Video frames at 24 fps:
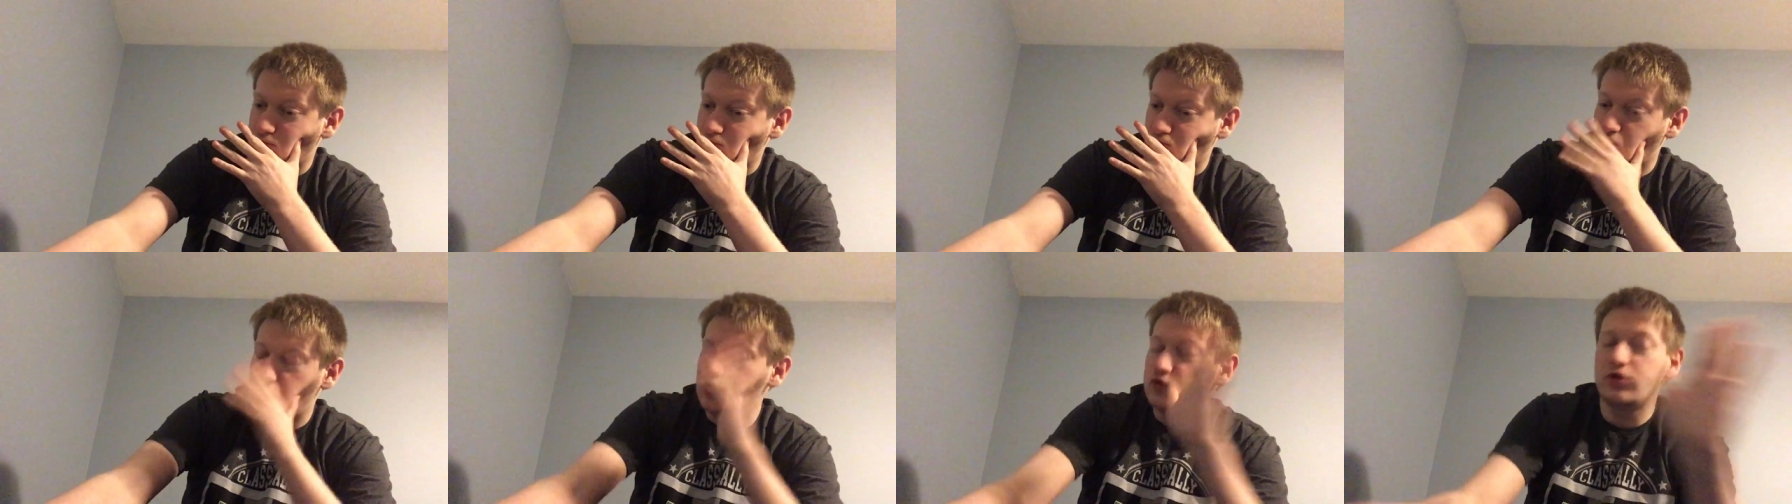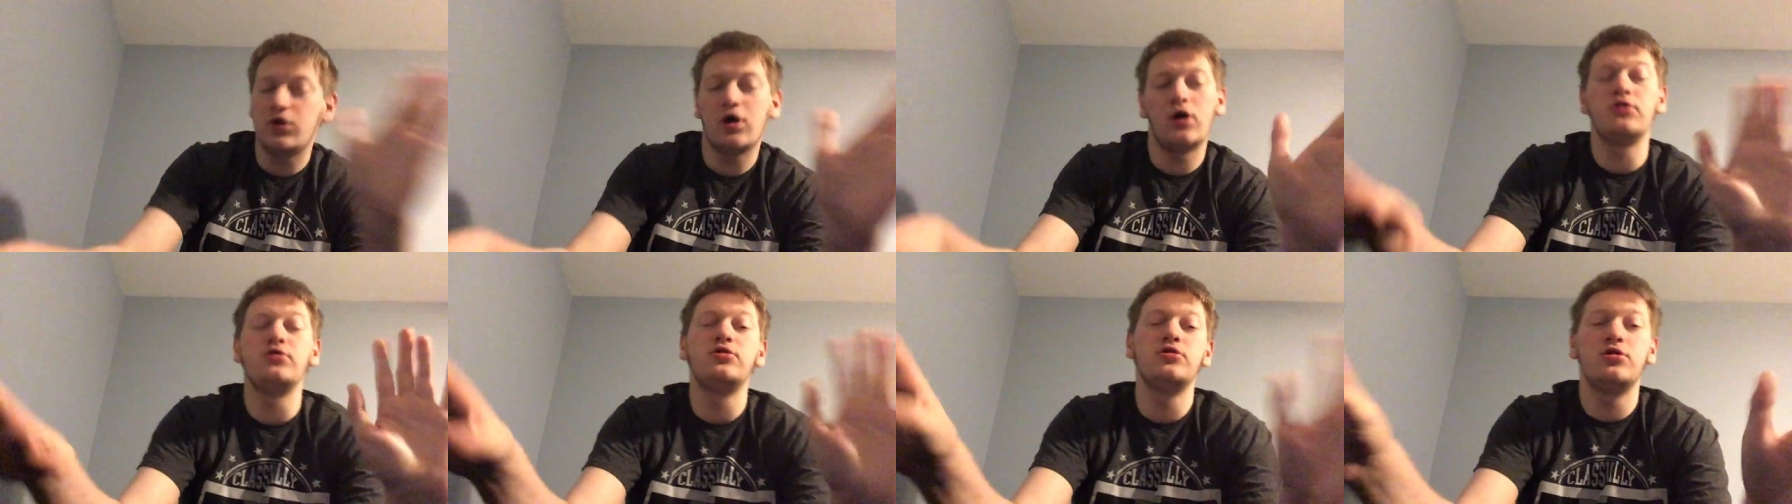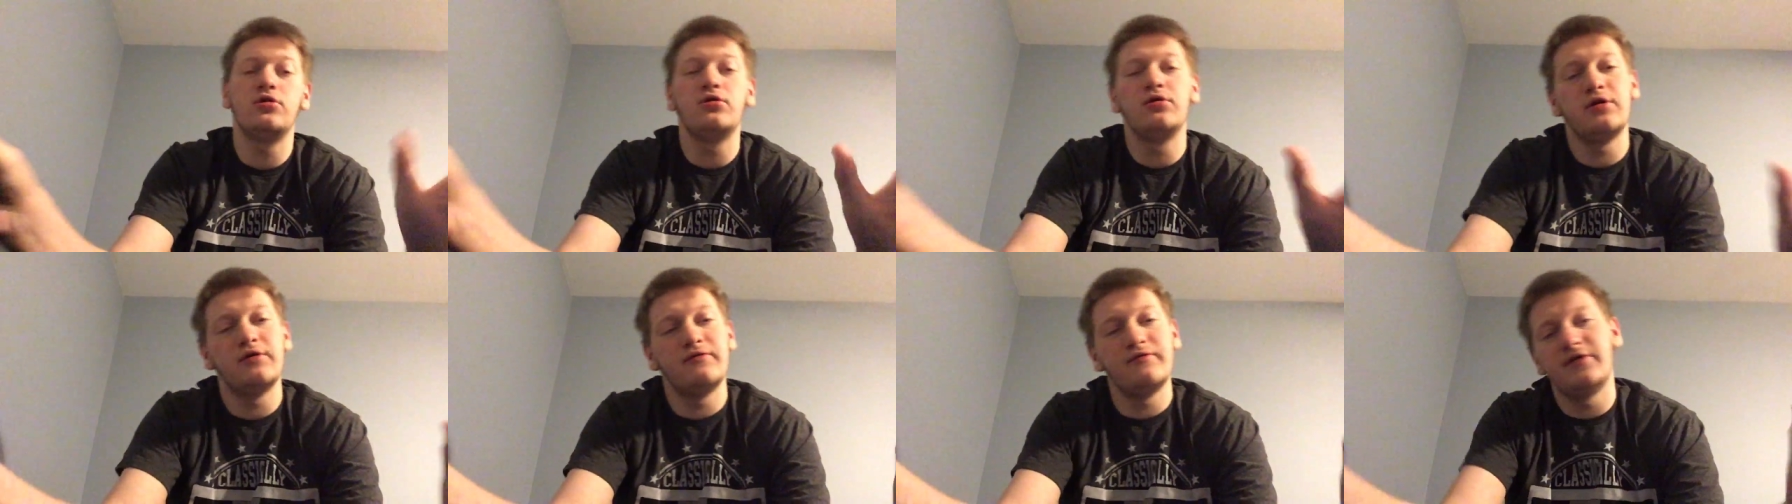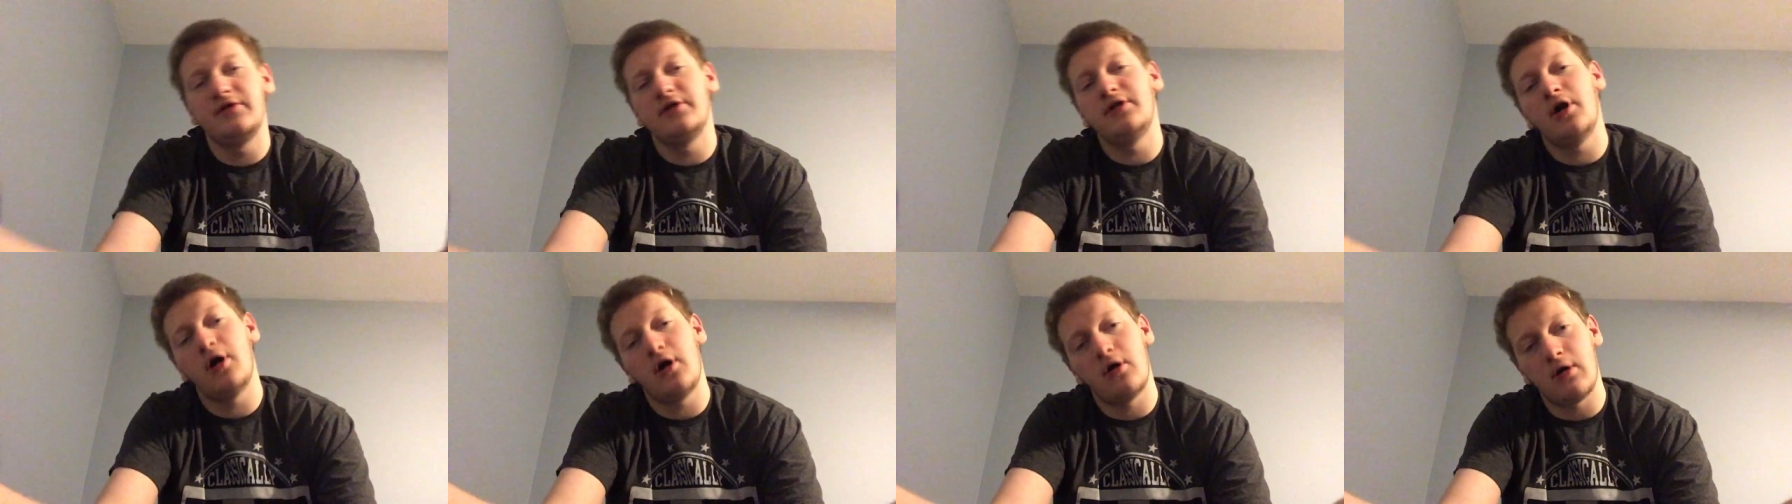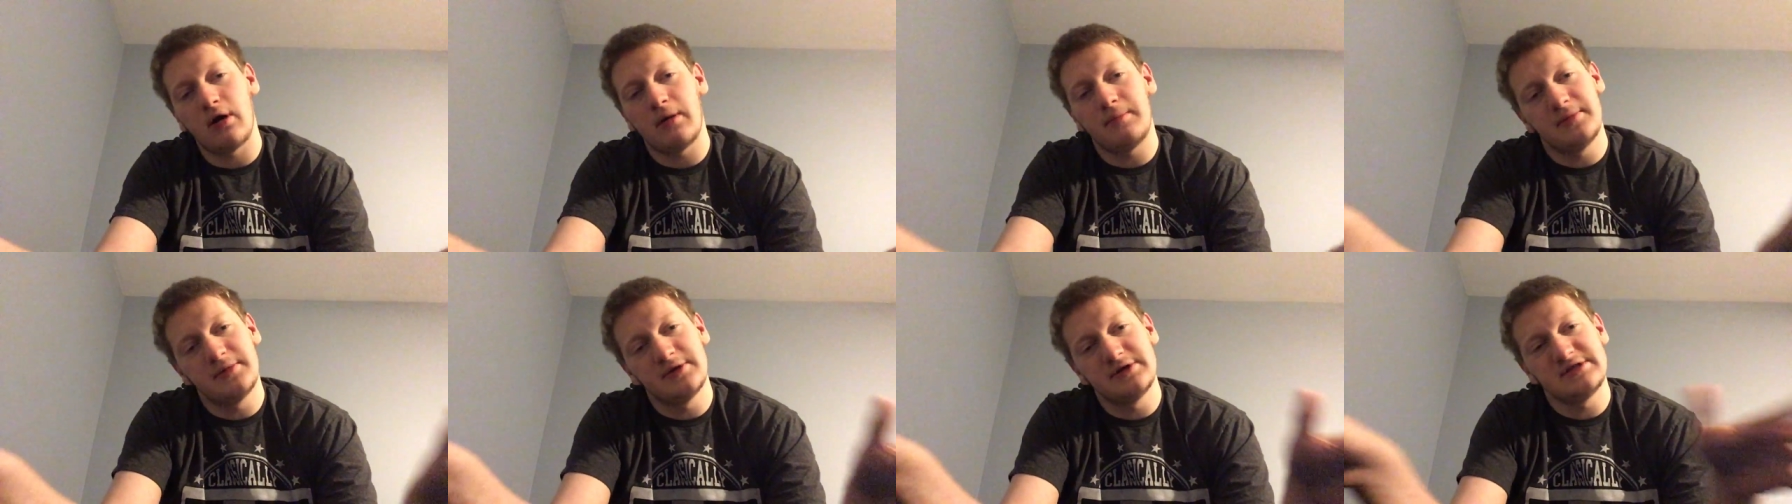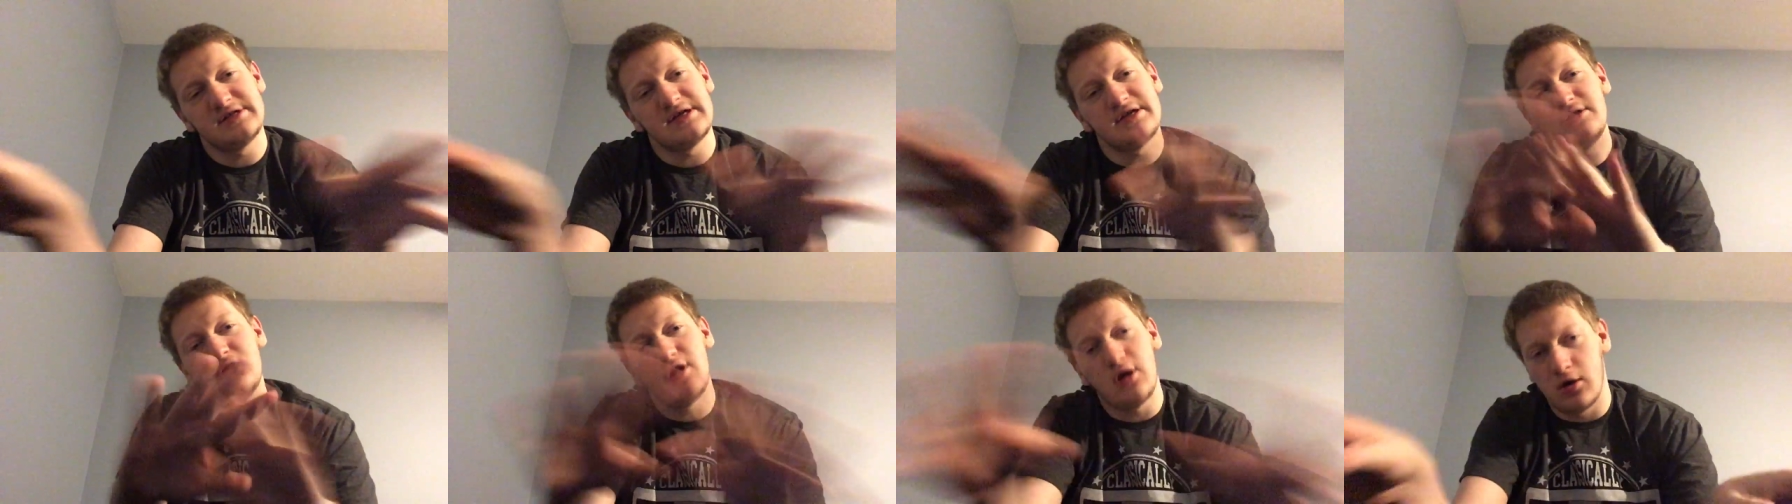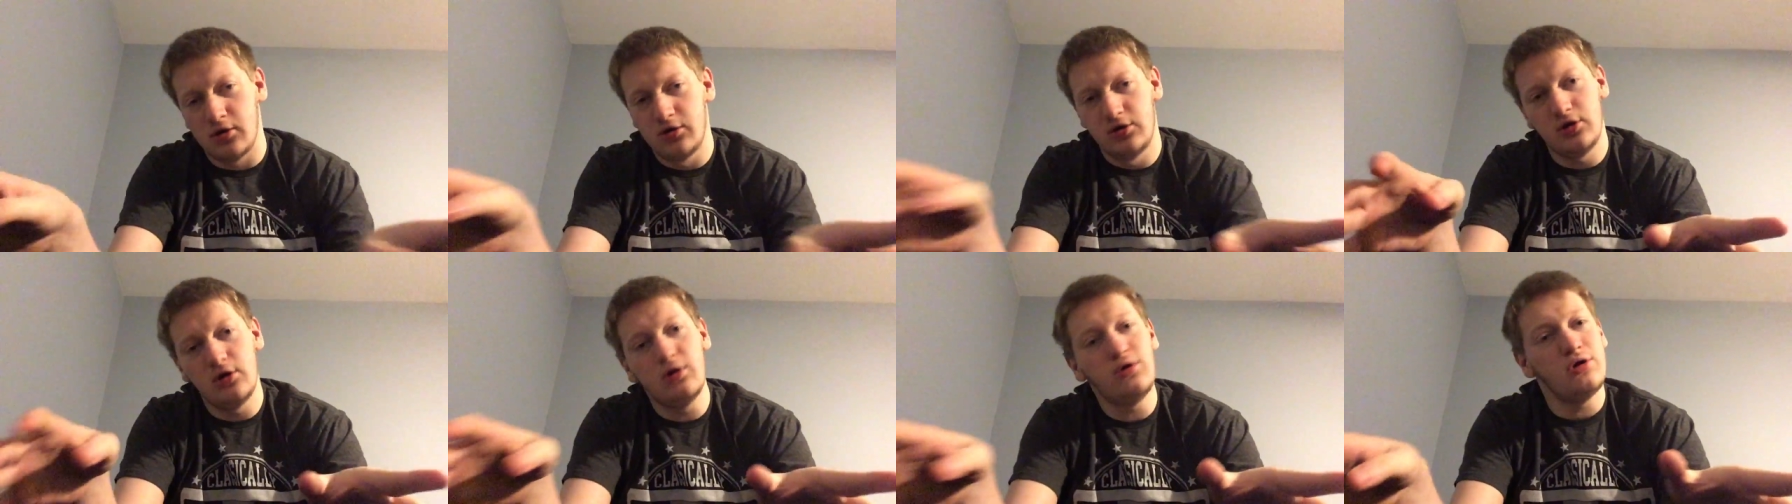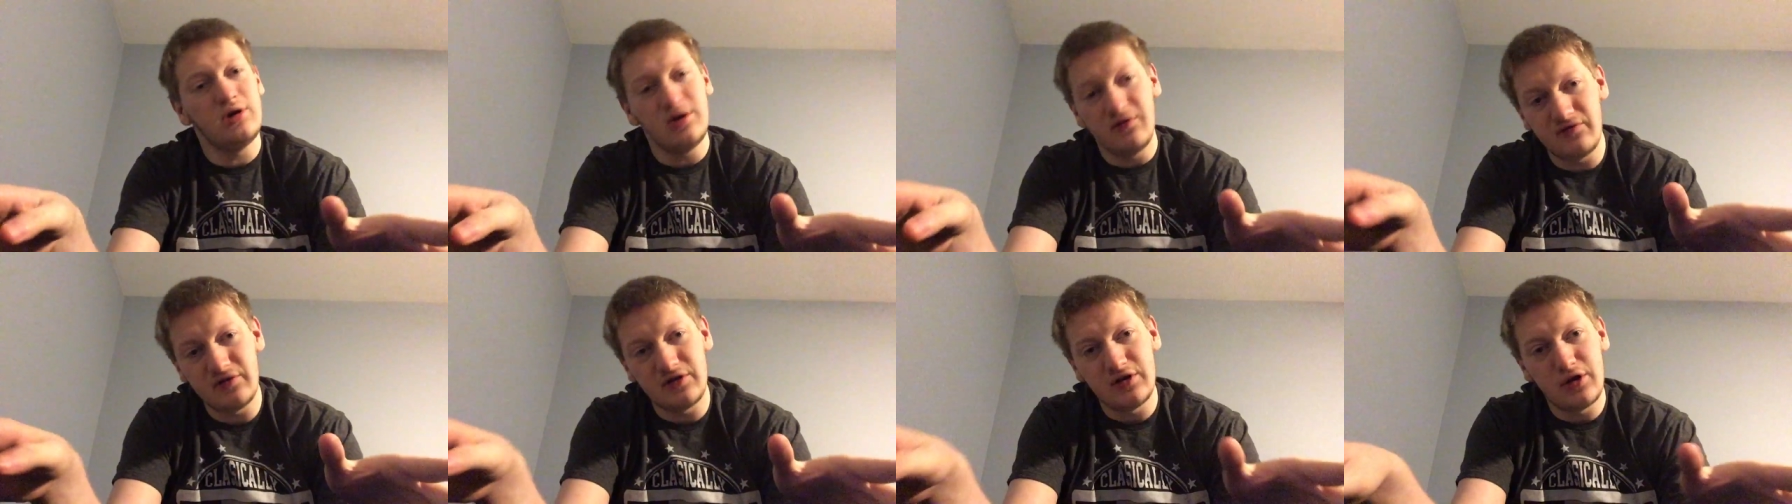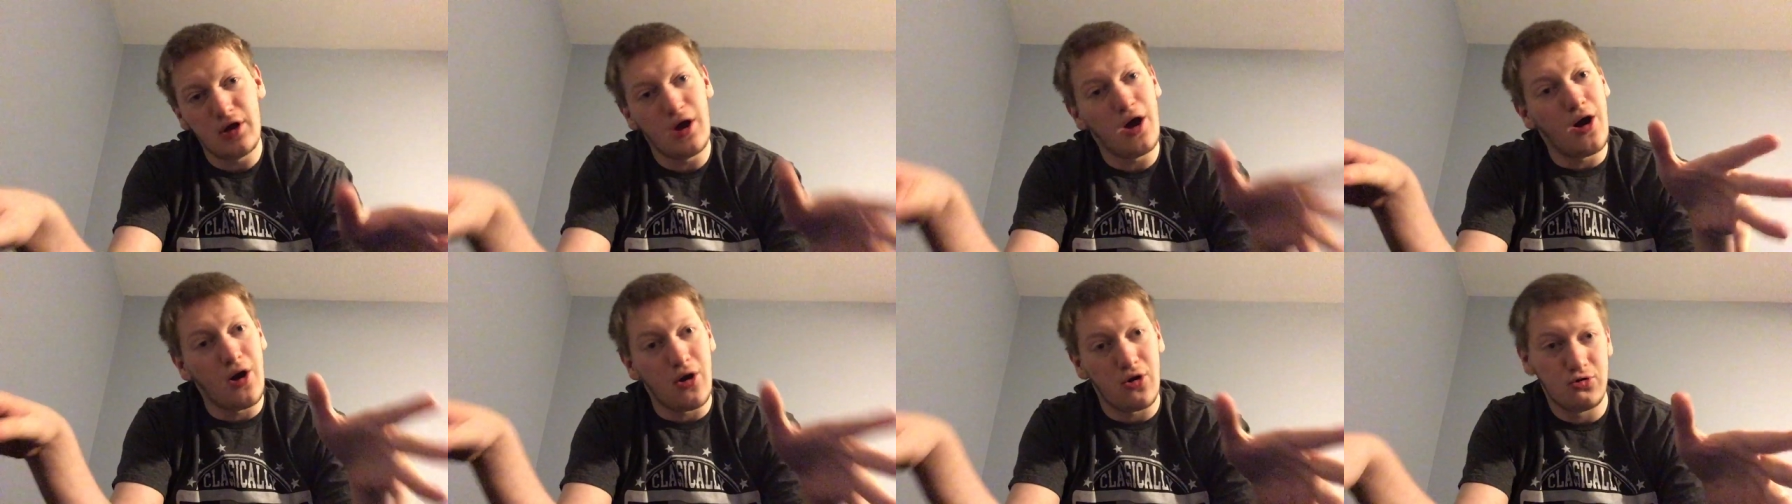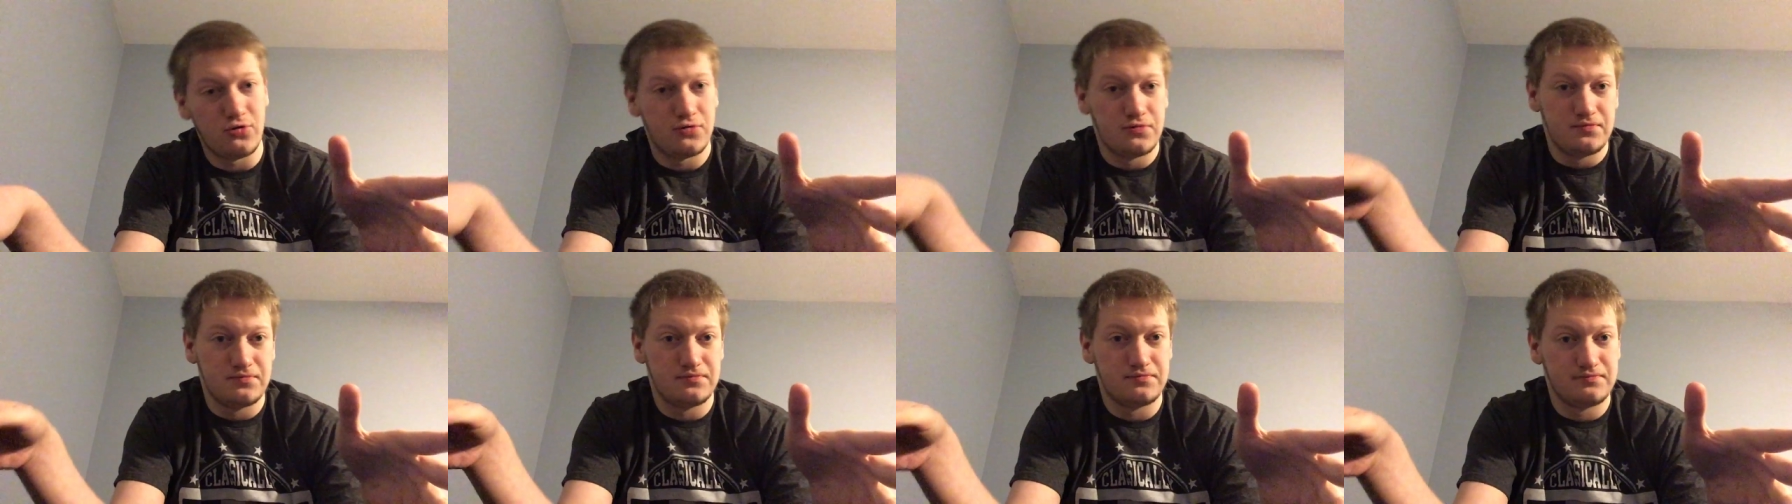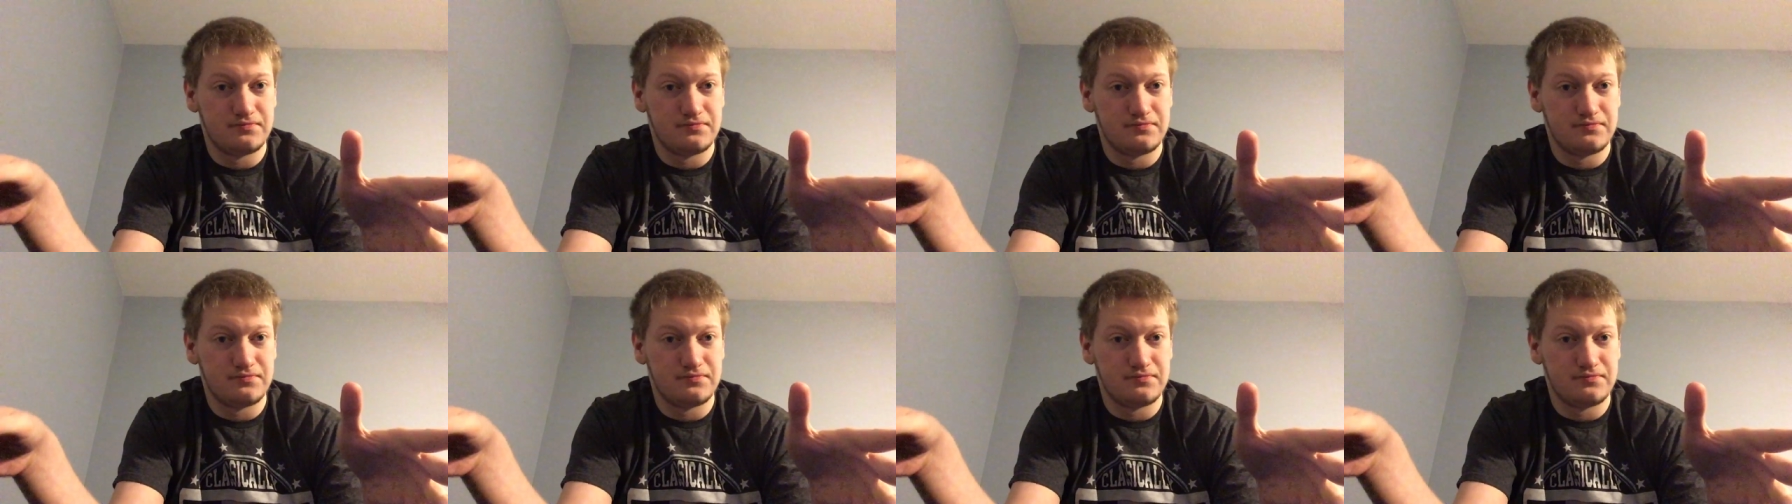well, no, you don't even know. I'm going to say, no, you don't even know.